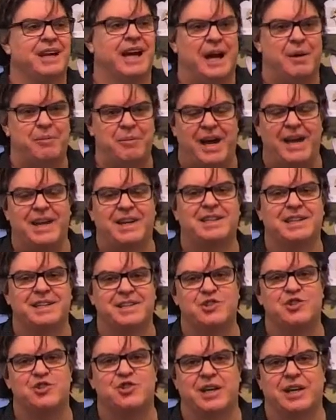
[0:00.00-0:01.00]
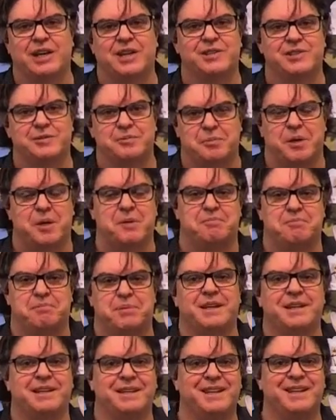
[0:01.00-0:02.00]
A, he's jealous, but
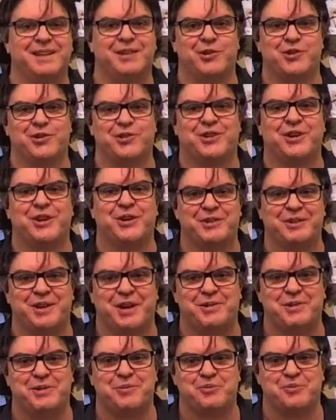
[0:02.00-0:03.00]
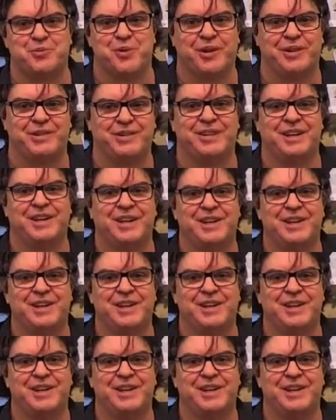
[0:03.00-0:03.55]
B, he also doesn't want